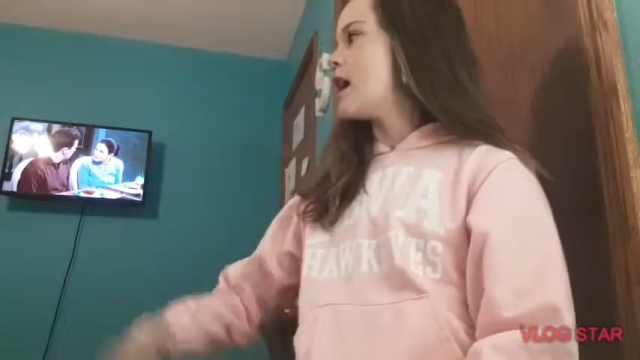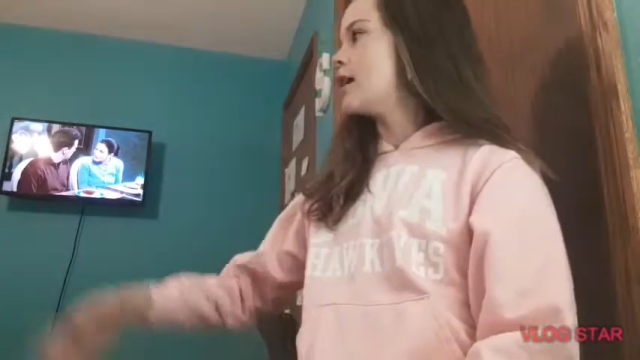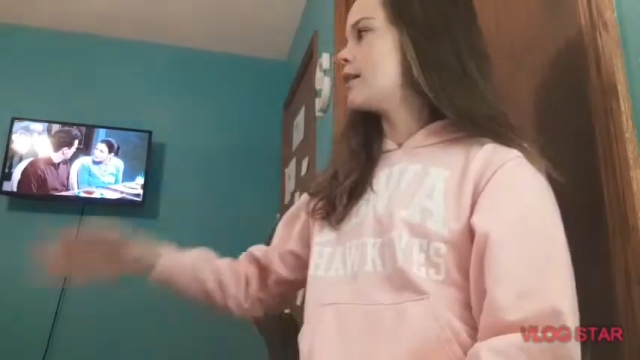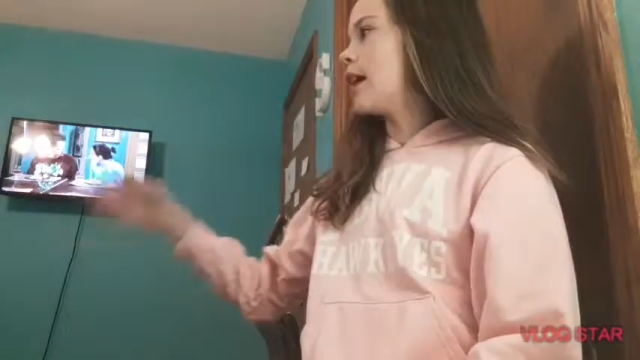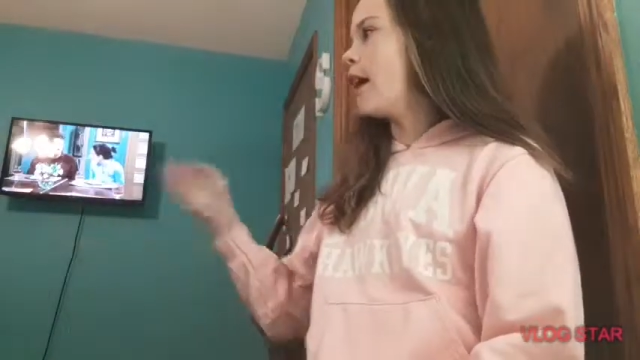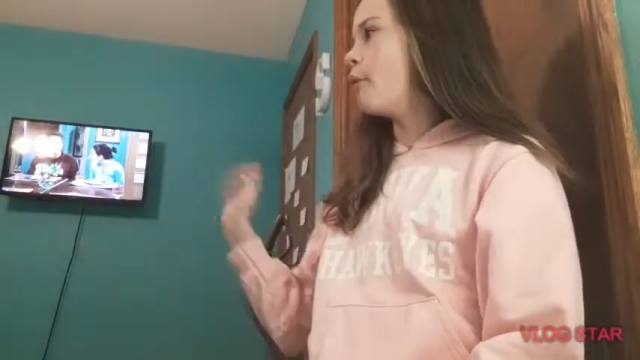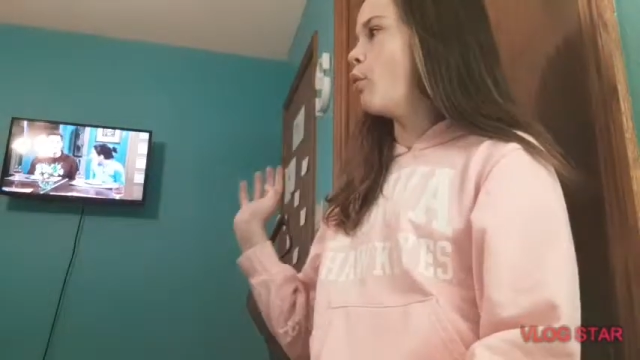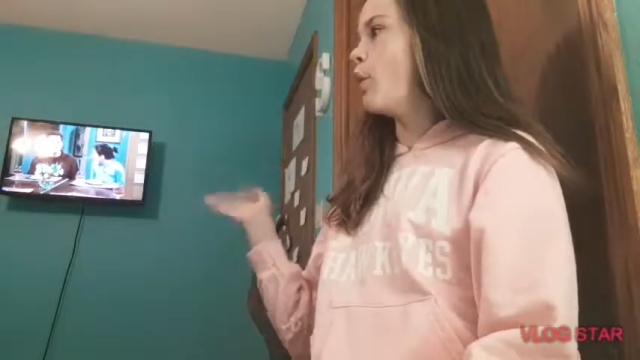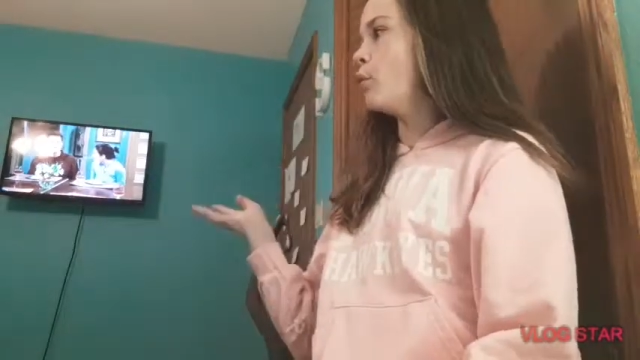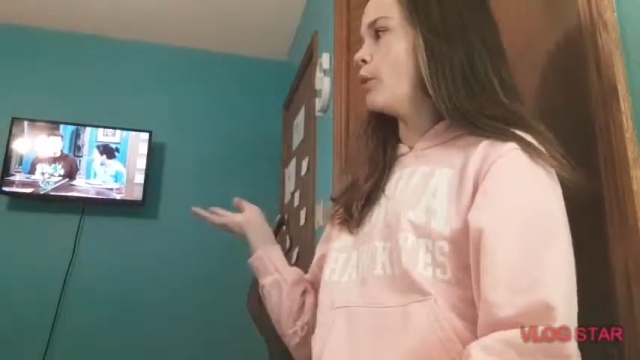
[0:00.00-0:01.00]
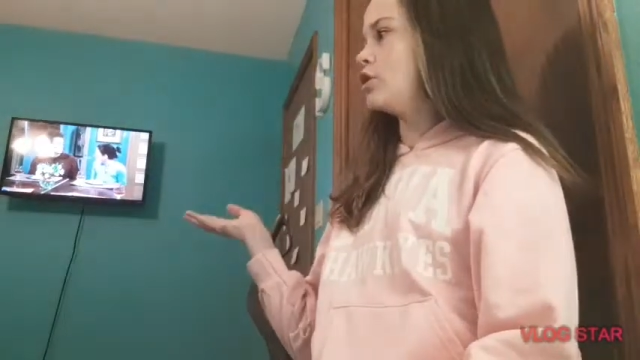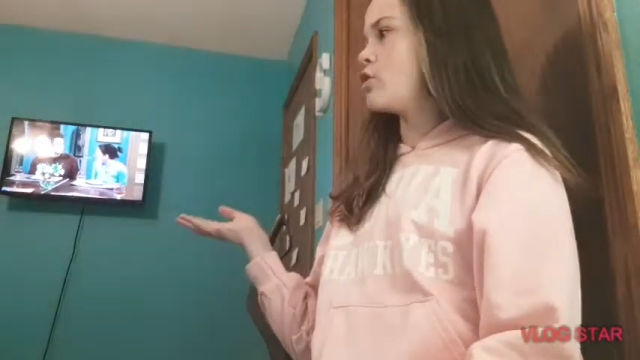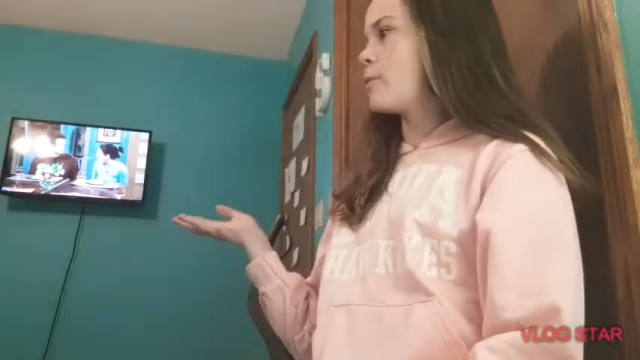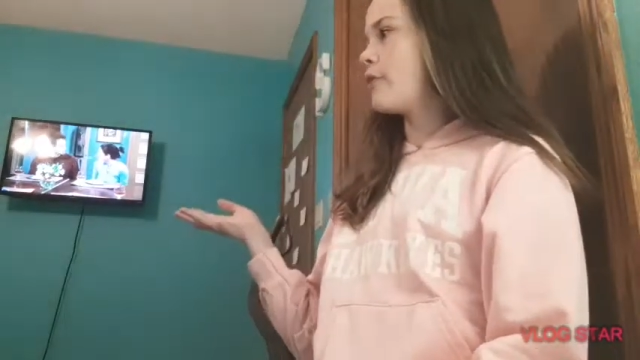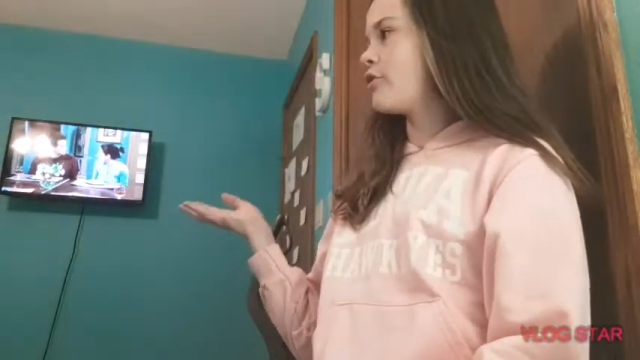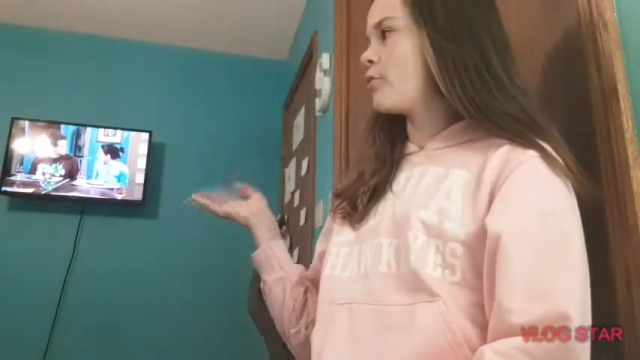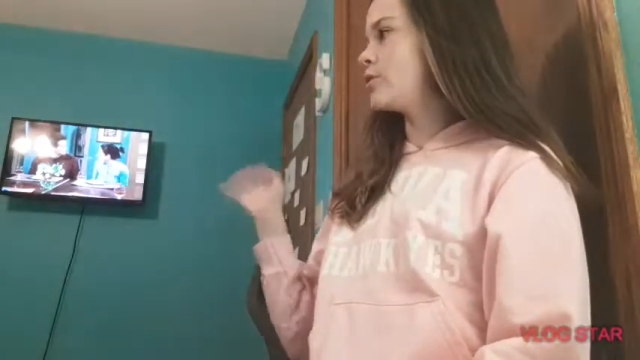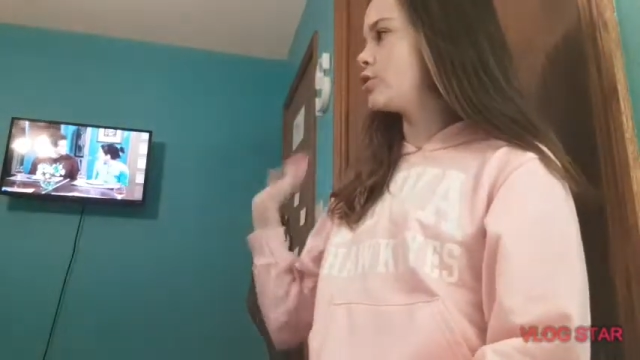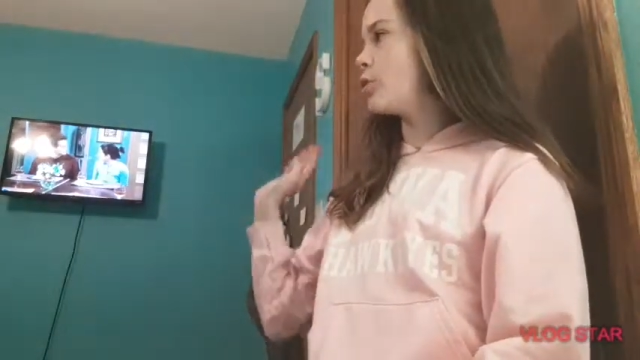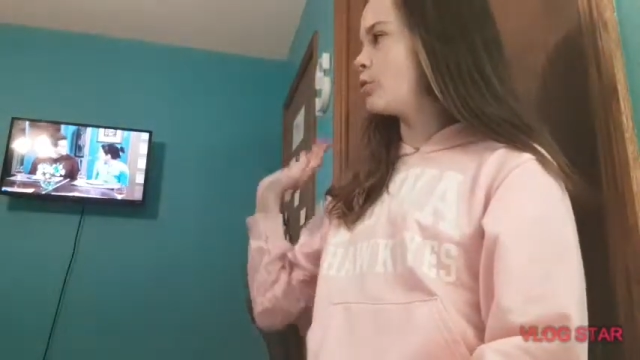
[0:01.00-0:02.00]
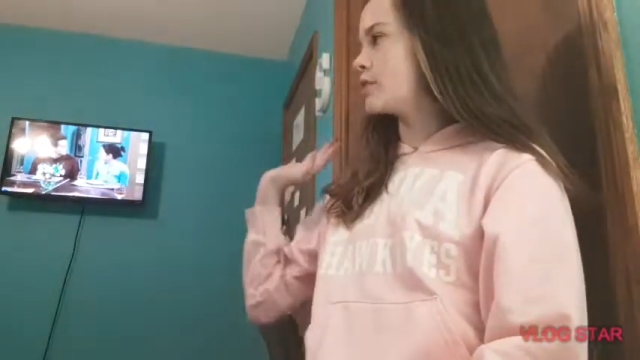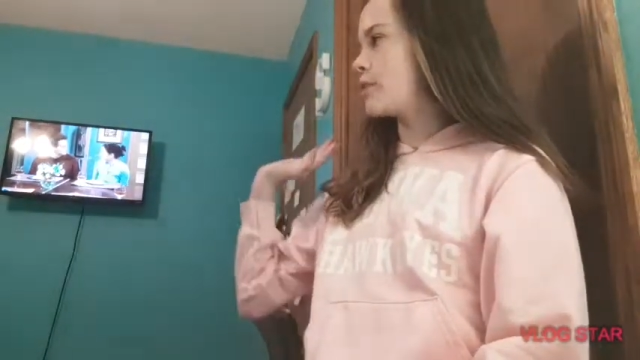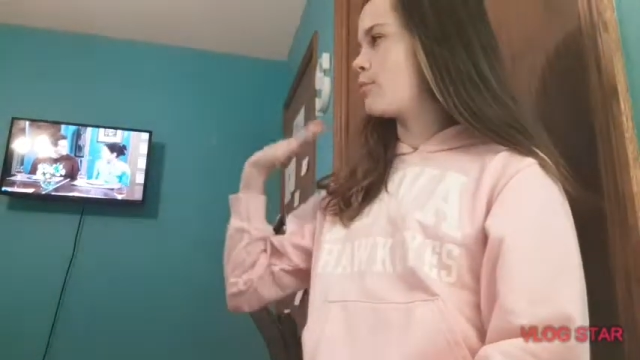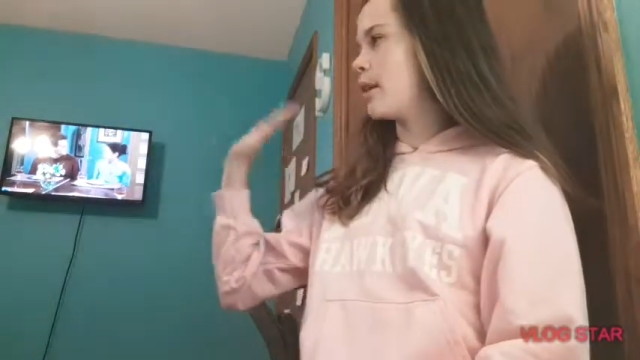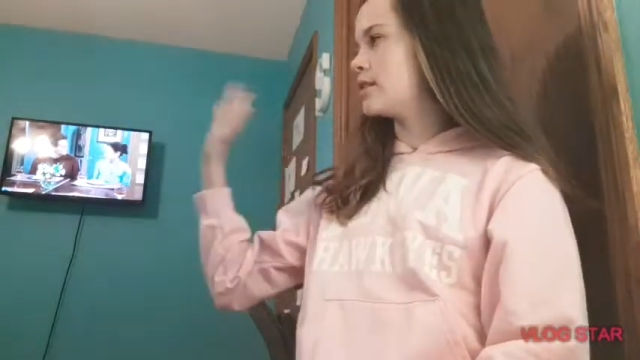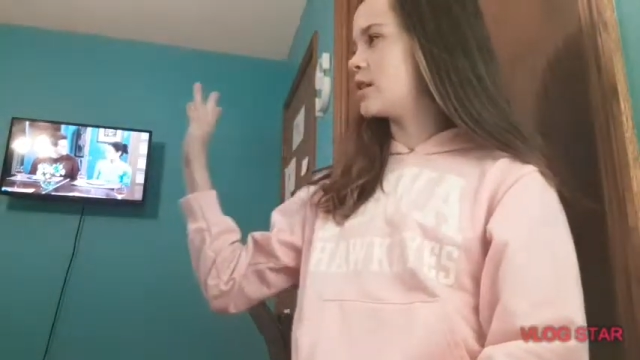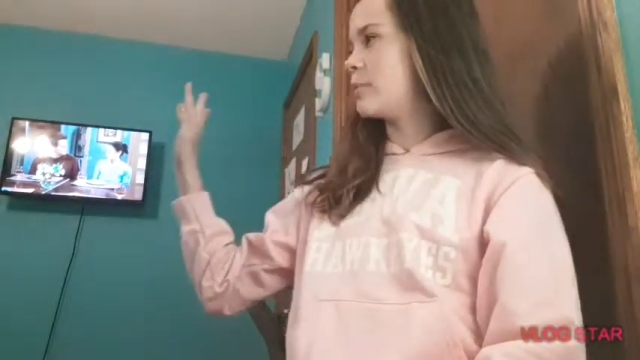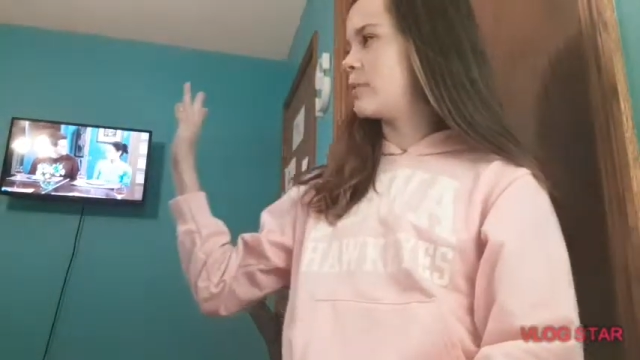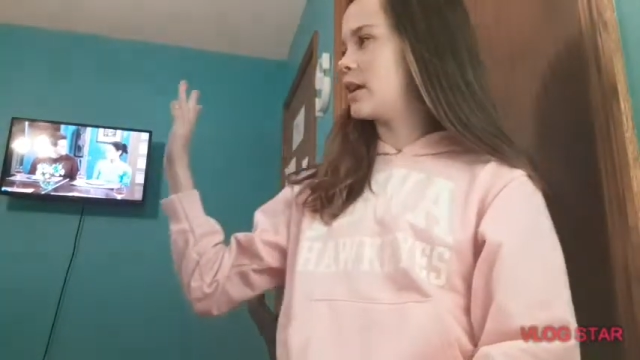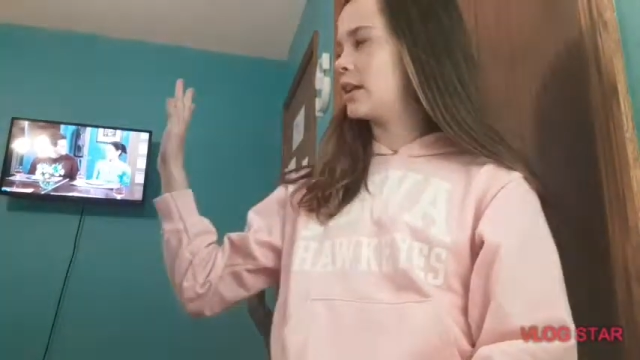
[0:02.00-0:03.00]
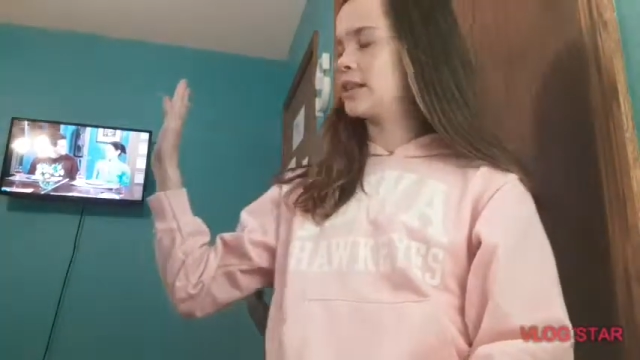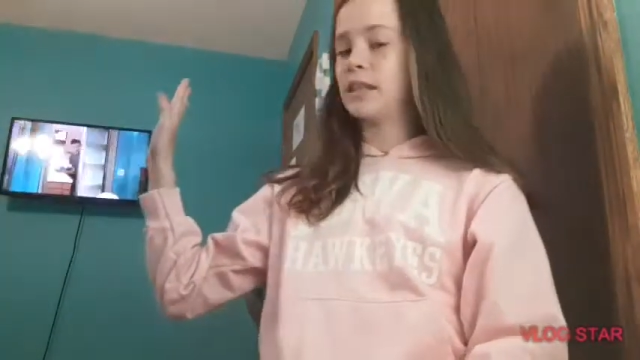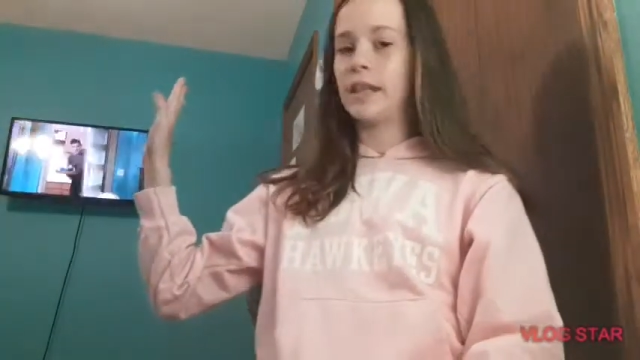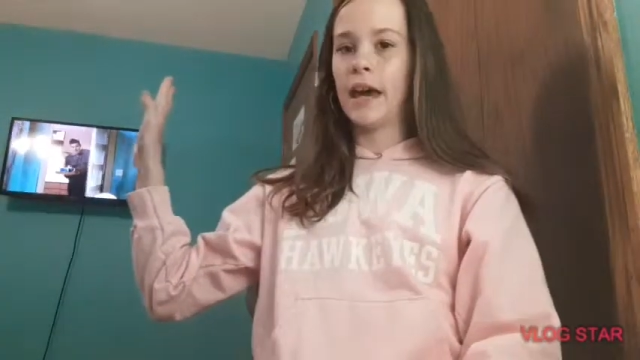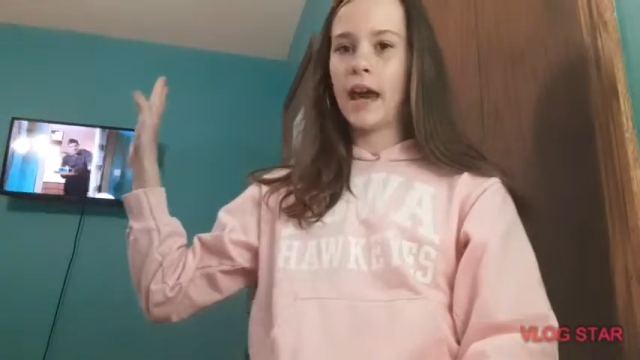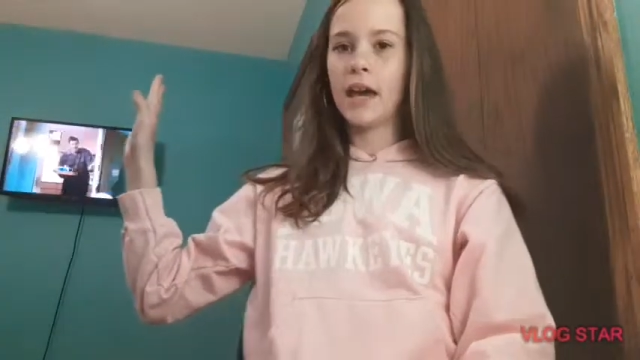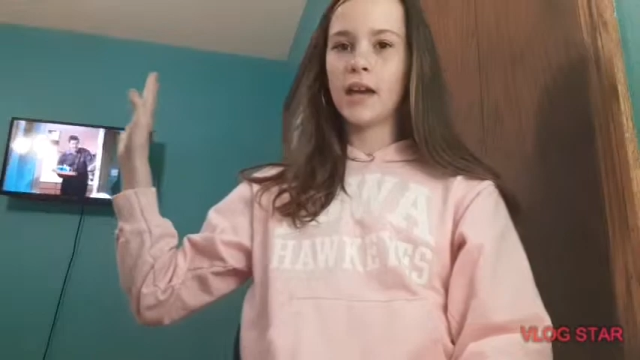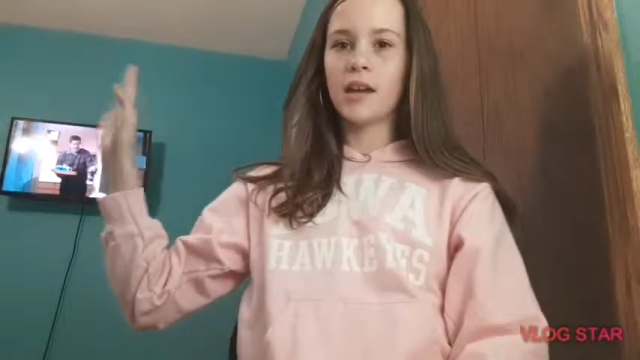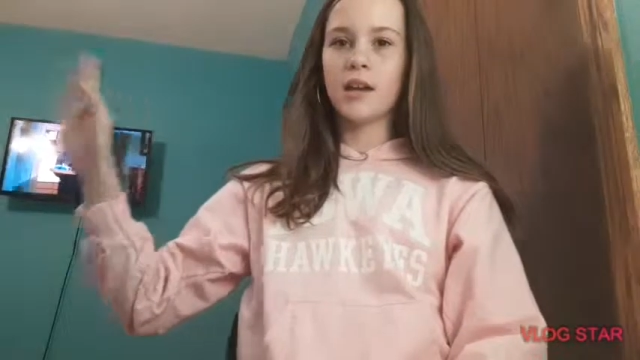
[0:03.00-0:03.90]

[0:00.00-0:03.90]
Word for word: And I have one window in my room, so it was like pressed up against that.